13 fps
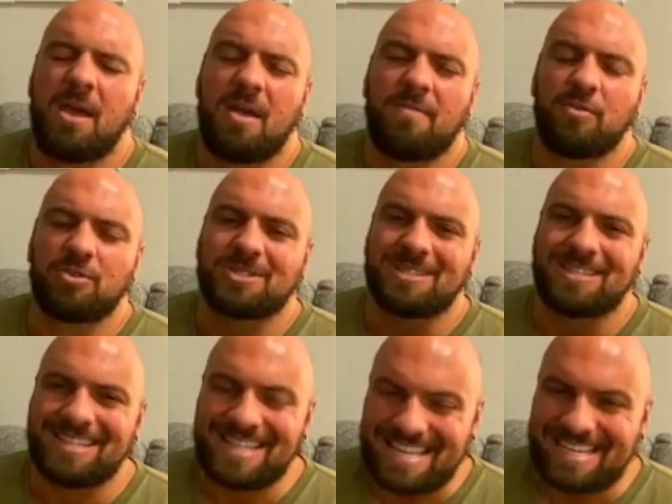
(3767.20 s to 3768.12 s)
versus
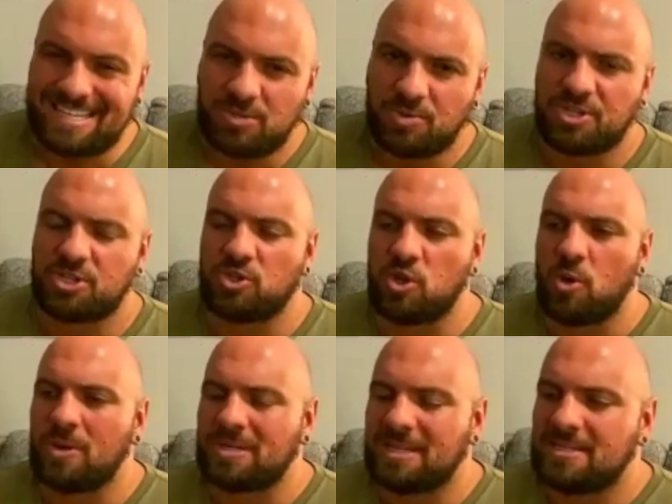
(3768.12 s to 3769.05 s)
LIST, which is
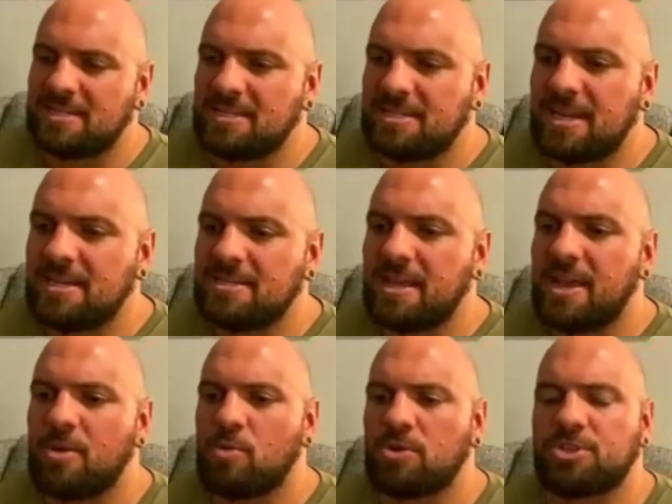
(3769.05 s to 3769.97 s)
low intensity steady
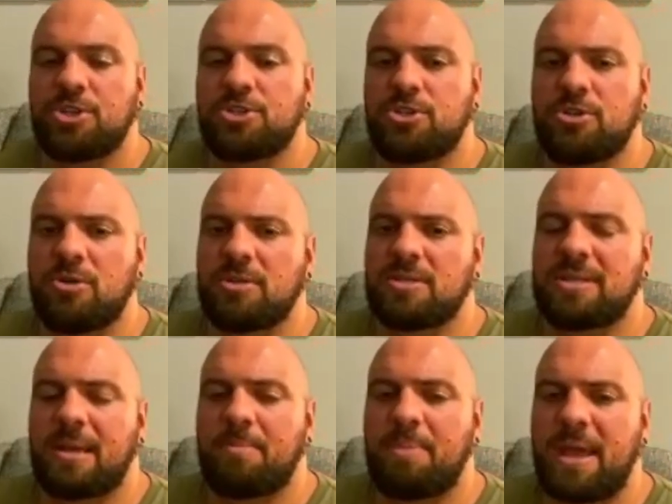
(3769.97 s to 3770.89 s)
state, where it's just you go the
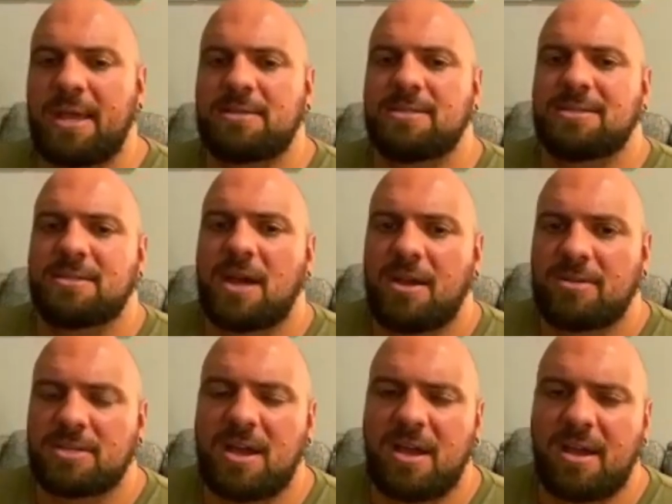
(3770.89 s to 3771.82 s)
same pace the entire
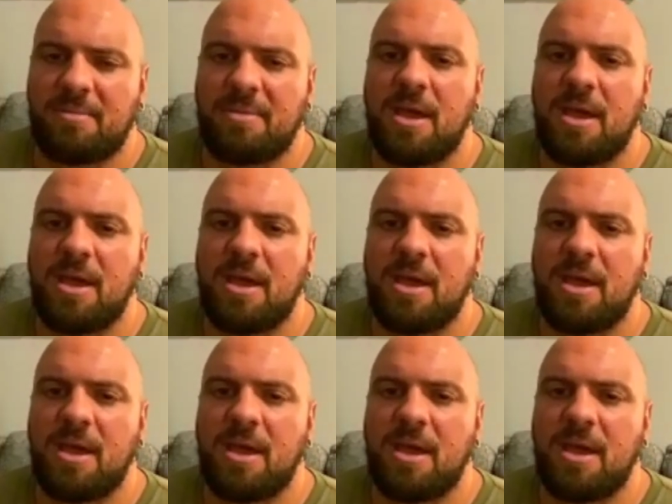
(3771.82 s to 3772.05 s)
time.